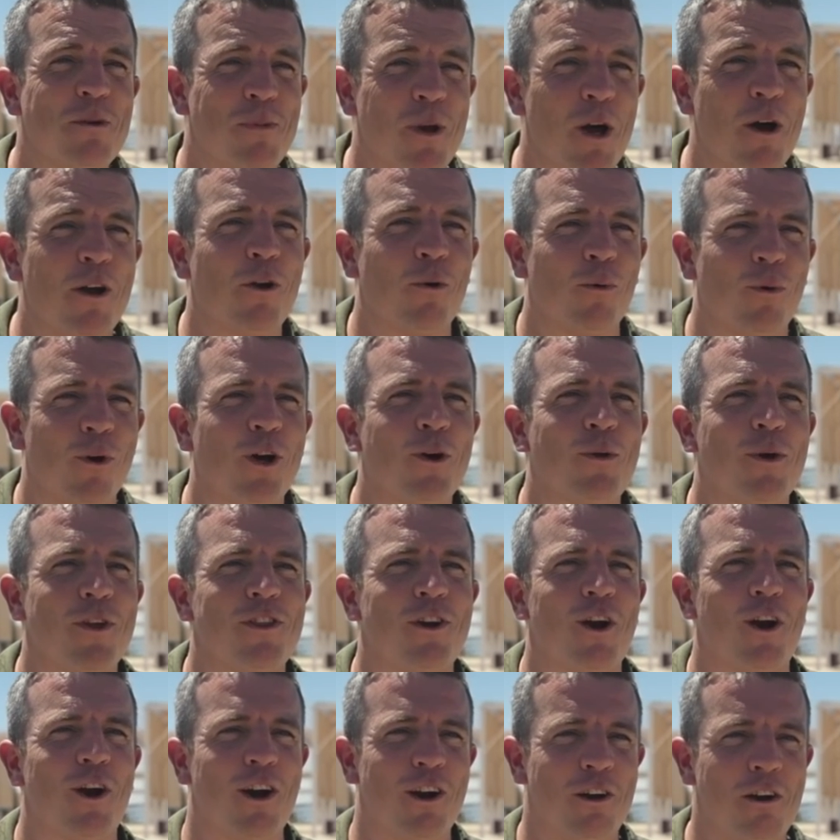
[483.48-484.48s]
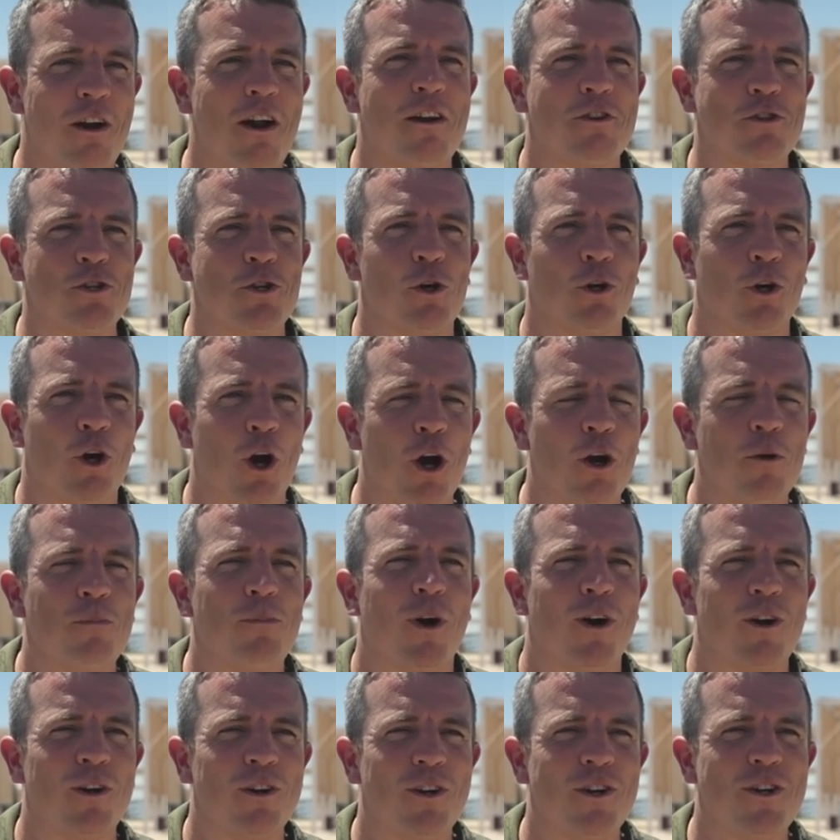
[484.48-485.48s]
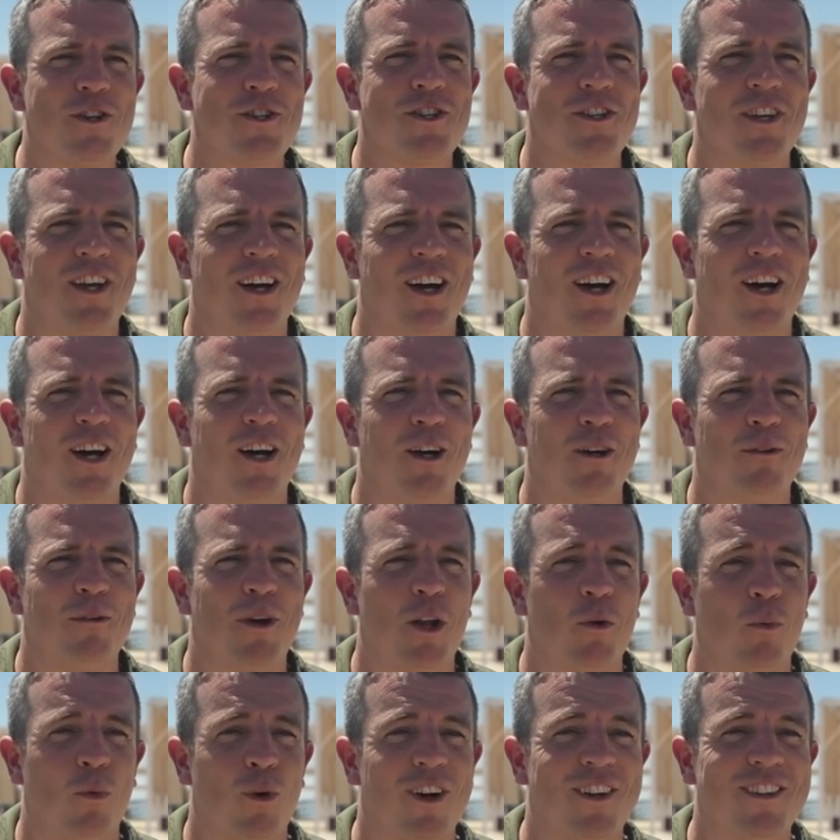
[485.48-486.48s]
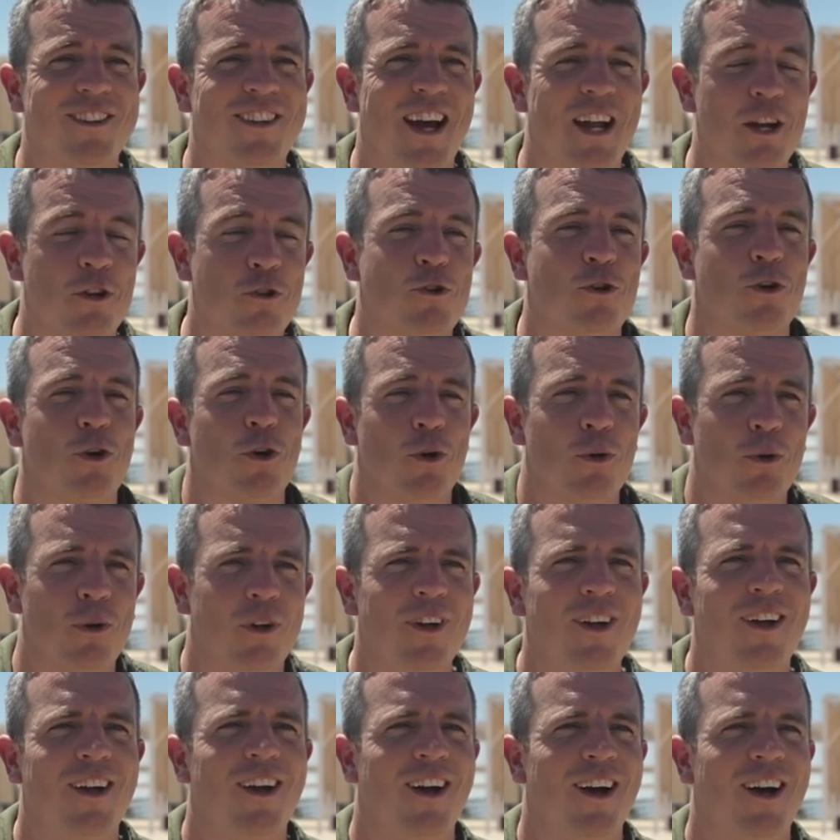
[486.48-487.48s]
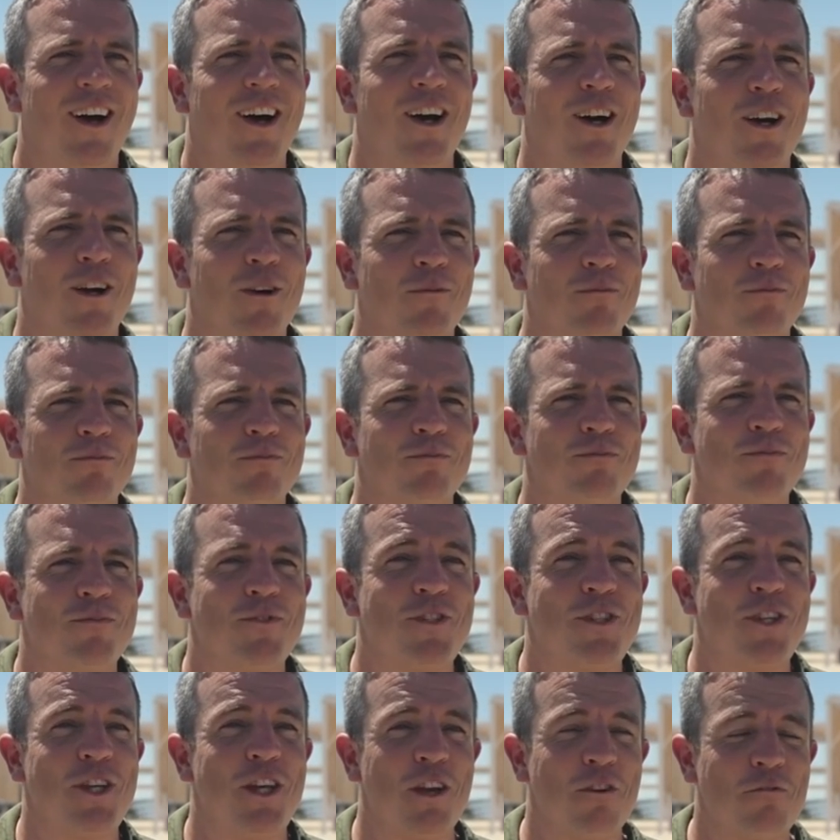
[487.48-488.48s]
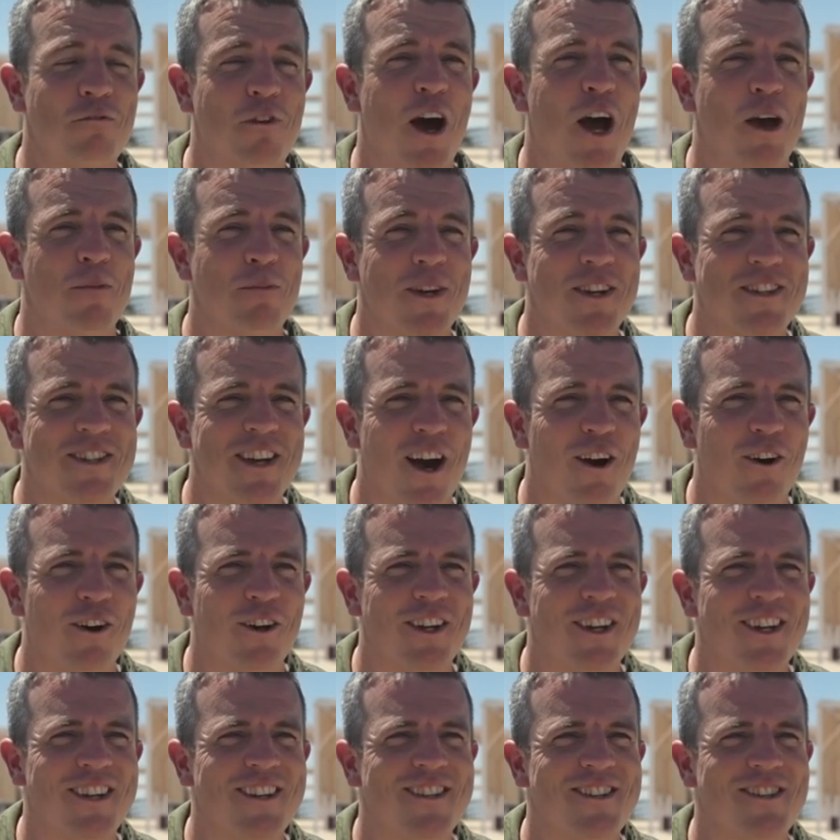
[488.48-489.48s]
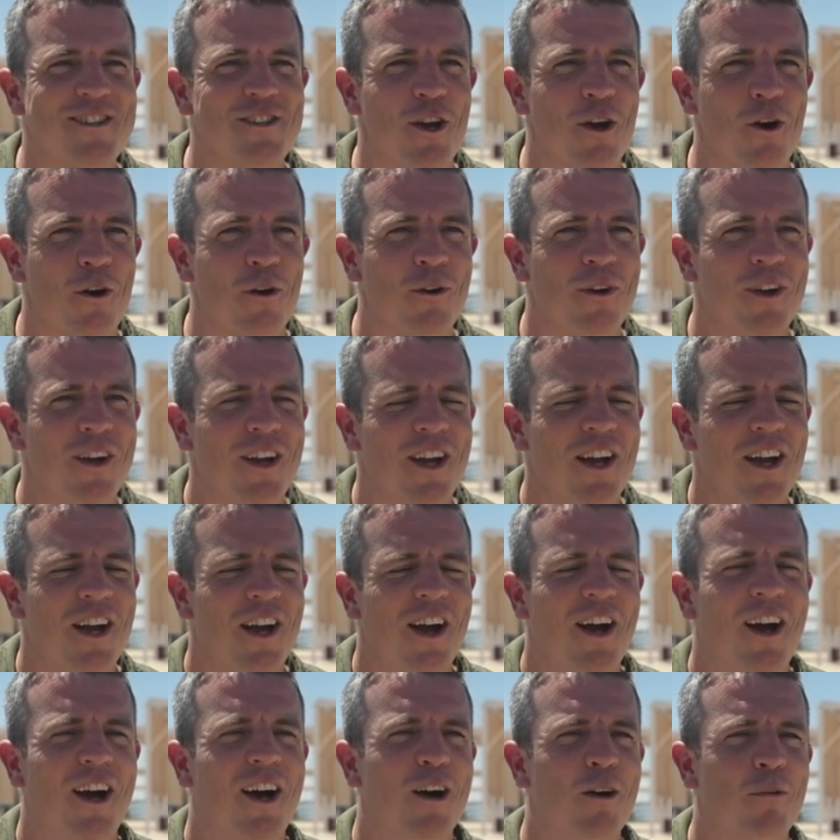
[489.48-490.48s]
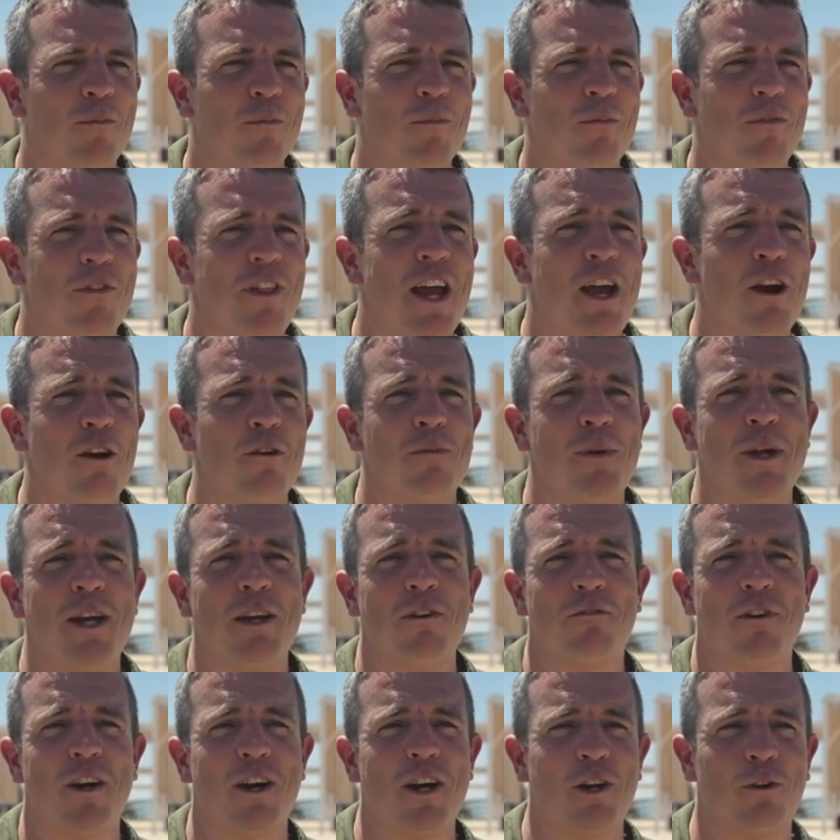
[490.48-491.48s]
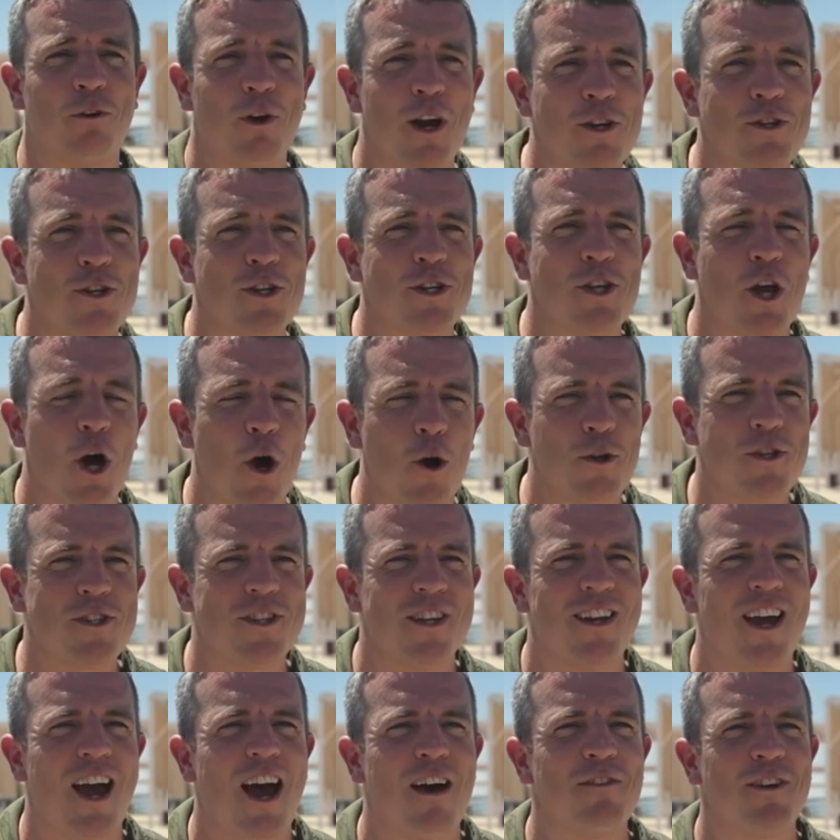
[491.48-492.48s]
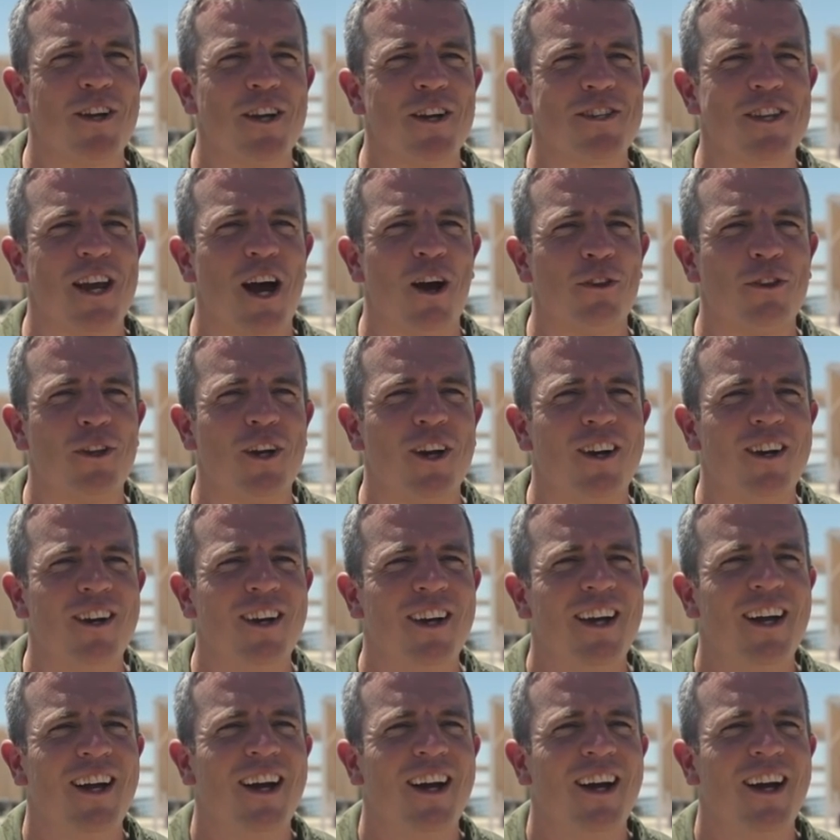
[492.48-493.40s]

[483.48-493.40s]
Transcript: to be able to work with our International Guard partners and work that true TFI mentality. So they are being very gracious hosts and having us out there.